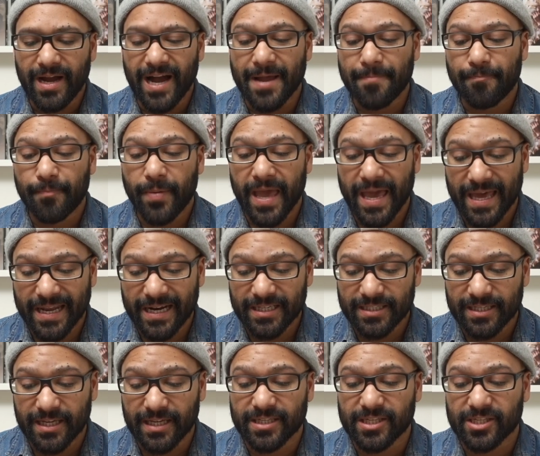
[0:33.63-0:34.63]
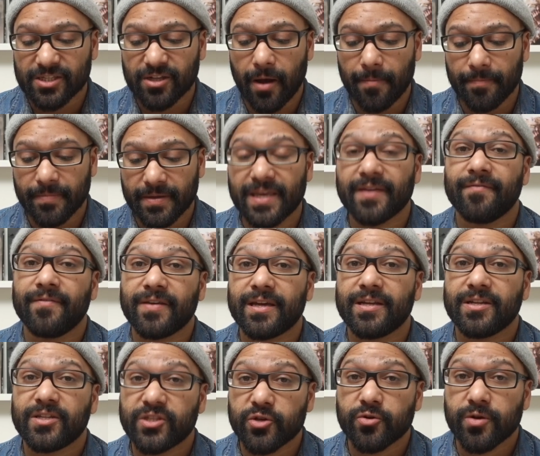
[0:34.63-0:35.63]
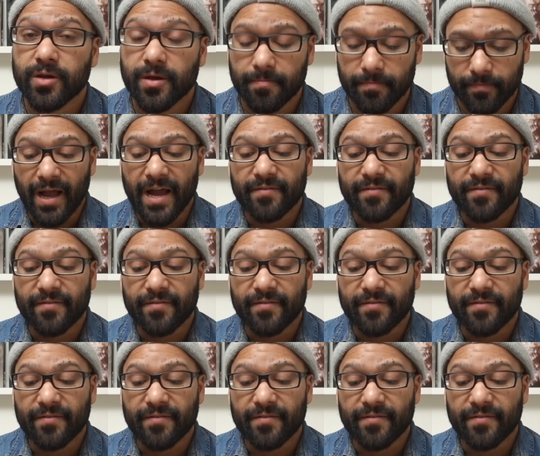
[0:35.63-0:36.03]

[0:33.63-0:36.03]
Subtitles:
I panicked and stopped giving it to him.